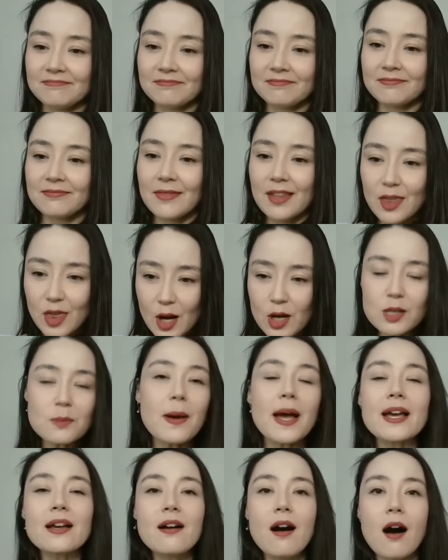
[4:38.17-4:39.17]
There's my
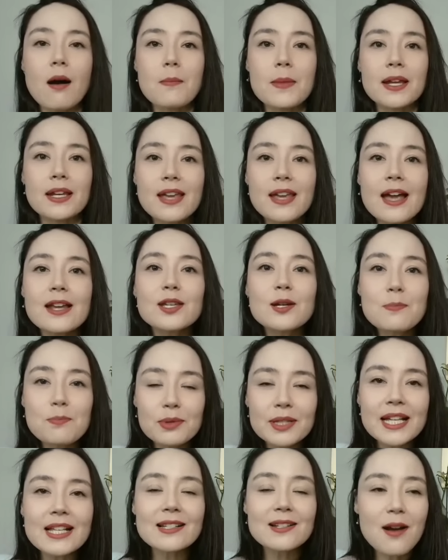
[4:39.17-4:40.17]
comment. Can you
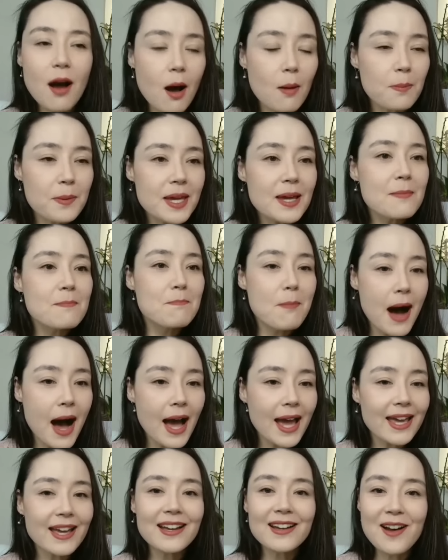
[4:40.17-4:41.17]
please copy
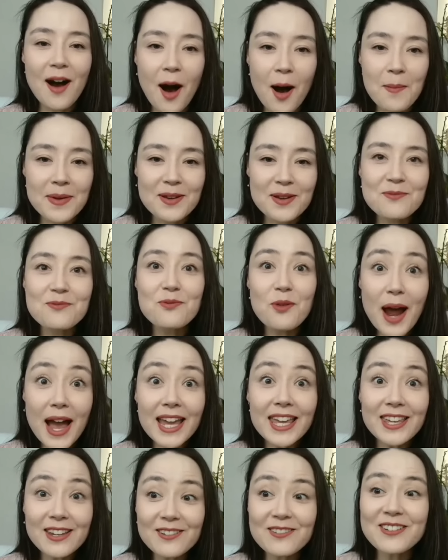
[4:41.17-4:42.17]
my comment? Write
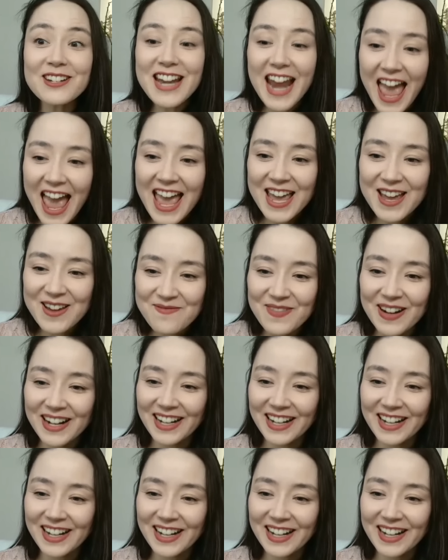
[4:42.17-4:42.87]
your name.